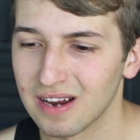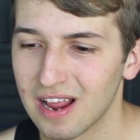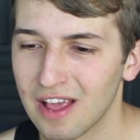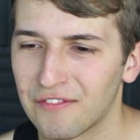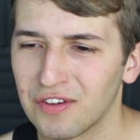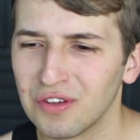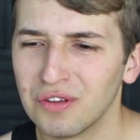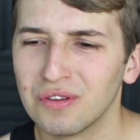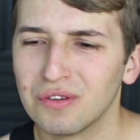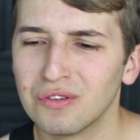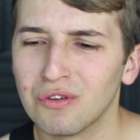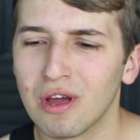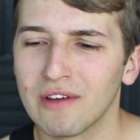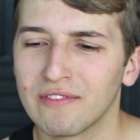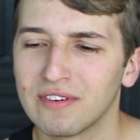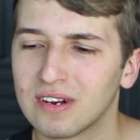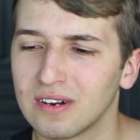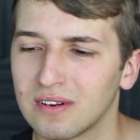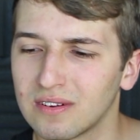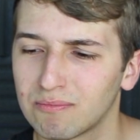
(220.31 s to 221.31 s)
if you're not
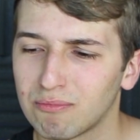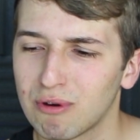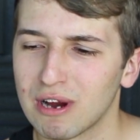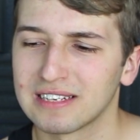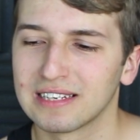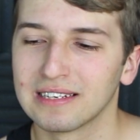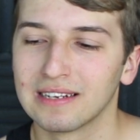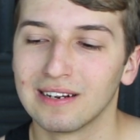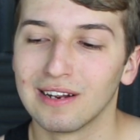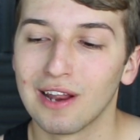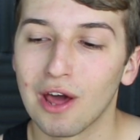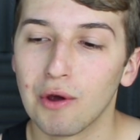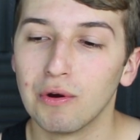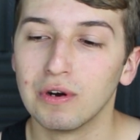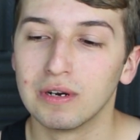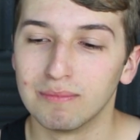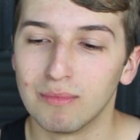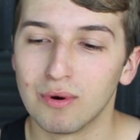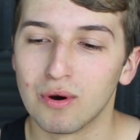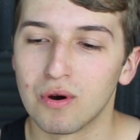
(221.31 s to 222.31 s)
even pressing
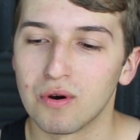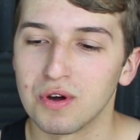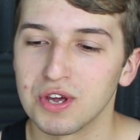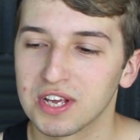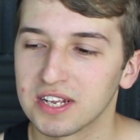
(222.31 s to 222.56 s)
load more,